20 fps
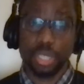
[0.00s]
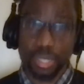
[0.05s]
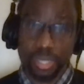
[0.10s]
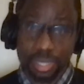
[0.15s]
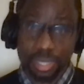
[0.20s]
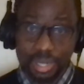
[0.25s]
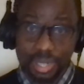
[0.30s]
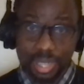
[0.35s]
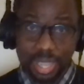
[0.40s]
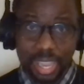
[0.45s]
to
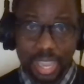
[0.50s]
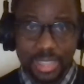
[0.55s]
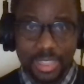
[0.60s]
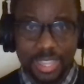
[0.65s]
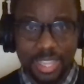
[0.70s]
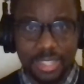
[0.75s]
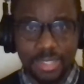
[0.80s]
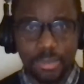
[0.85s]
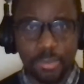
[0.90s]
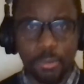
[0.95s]
syndicate
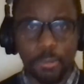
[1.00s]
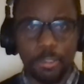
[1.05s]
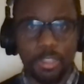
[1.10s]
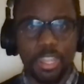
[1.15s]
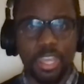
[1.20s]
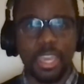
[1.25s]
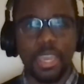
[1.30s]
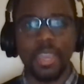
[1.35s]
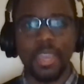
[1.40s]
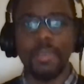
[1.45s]
that sort of
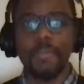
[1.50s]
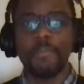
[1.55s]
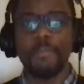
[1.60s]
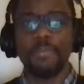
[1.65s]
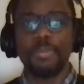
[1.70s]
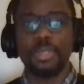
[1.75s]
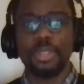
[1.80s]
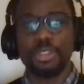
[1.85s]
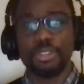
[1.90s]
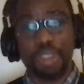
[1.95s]
thing,
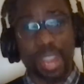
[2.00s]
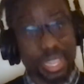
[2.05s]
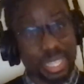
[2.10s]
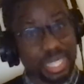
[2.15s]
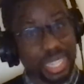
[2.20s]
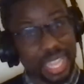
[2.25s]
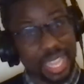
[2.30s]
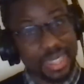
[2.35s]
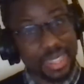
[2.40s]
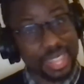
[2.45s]

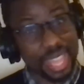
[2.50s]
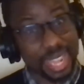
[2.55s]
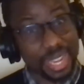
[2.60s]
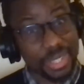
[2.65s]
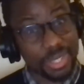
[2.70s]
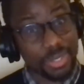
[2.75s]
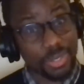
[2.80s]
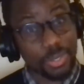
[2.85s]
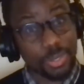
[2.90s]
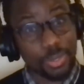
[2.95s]
translate that
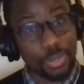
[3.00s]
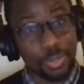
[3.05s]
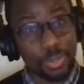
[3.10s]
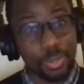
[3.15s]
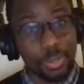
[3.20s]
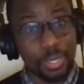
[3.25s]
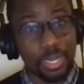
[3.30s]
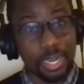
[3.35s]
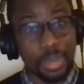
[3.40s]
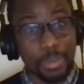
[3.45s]

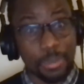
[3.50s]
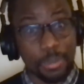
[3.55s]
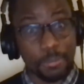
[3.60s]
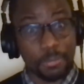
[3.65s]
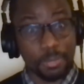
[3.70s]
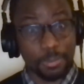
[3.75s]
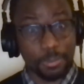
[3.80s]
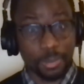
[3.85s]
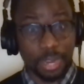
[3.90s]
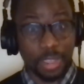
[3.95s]
into a number
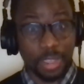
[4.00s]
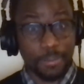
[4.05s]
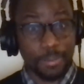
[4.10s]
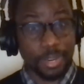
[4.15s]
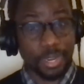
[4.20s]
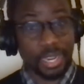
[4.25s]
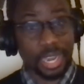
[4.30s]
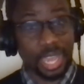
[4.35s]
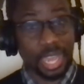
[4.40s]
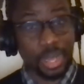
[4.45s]
of different
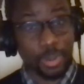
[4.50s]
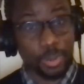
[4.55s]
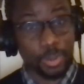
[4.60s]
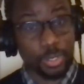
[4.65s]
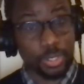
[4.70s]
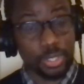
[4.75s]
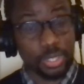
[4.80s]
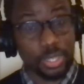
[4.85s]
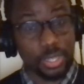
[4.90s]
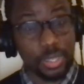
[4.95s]
African
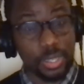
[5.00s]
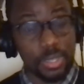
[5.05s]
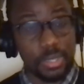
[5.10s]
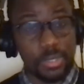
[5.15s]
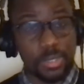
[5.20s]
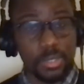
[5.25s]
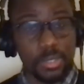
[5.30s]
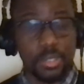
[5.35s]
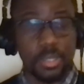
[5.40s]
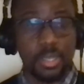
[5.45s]

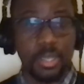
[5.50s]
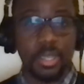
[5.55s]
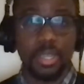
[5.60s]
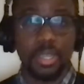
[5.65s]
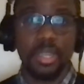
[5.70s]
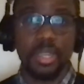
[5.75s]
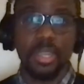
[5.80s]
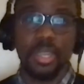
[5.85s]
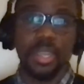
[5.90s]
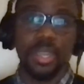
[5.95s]
languages.
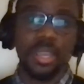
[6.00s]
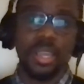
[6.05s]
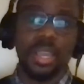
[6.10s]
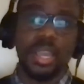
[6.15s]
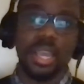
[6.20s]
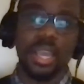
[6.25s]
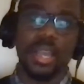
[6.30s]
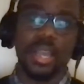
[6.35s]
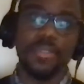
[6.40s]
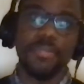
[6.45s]

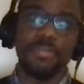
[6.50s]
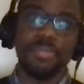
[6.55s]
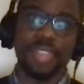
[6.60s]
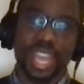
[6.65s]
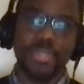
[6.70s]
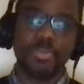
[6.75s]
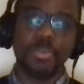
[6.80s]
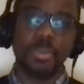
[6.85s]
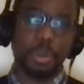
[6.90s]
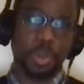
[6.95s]

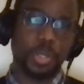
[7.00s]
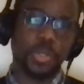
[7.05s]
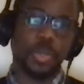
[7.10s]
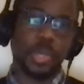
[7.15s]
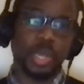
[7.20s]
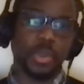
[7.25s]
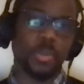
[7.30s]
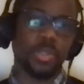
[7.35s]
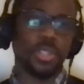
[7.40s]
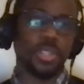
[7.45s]
That's what we're
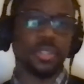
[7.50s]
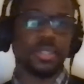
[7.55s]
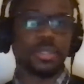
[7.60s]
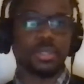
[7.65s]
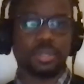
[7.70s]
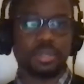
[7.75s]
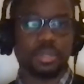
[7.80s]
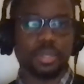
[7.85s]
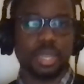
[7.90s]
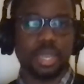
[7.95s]
doing with
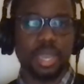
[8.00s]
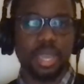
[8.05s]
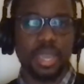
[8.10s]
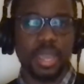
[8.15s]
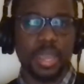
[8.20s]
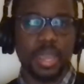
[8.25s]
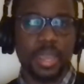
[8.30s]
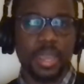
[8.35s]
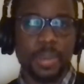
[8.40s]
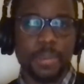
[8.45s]
this.
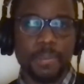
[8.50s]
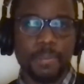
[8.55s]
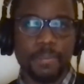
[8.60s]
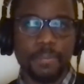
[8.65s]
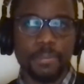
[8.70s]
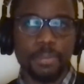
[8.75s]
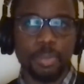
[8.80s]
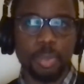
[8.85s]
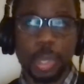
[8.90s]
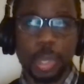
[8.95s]

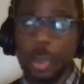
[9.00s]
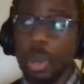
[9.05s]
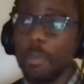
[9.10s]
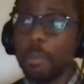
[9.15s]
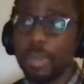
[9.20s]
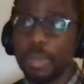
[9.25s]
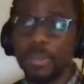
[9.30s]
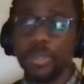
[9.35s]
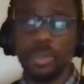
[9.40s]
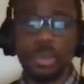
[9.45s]
Um, we
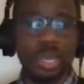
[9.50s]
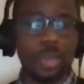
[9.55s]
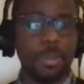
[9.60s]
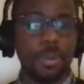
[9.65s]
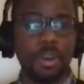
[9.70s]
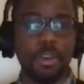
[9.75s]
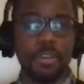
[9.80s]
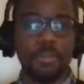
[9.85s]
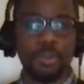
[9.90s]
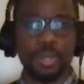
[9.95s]
want people to be a
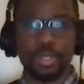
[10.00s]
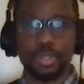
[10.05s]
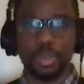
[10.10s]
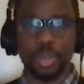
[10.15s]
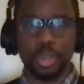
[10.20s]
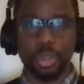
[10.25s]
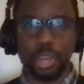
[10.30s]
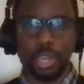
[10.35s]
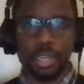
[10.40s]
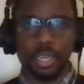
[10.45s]
part of what's
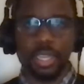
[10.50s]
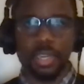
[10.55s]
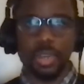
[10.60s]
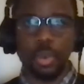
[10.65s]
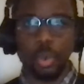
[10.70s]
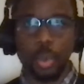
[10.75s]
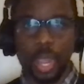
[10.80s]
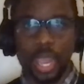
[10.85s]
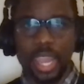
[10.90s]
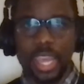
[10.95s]
going on in
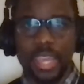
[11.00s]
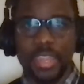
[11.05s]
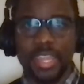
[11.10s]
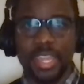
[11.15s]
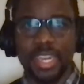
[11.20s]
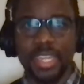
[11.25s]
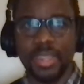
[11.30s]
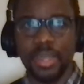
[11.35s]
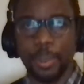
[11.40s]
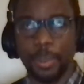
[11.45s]
a way
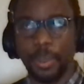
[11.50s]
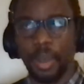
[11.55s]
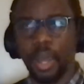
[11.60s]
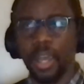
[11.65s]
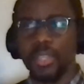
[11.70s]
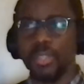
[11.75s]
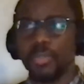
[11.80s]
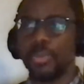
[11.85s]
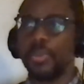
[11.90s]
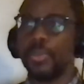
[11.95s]
that in the
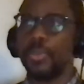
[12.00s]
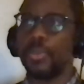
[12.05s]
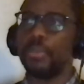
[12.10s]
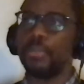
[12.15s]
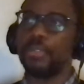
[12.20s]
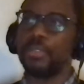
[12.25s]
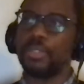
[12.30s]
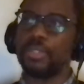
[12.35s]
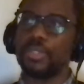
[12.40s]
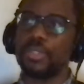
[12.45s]
past we would
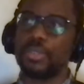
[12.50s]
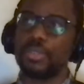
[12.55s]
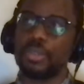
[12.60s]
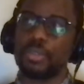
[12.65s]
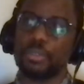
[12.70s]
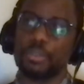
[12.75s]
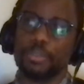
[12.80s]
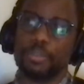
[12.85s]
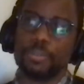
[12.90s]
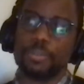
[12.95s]
have just
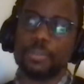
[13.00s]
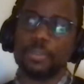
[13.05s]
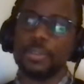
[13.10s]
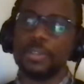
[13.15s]
sort of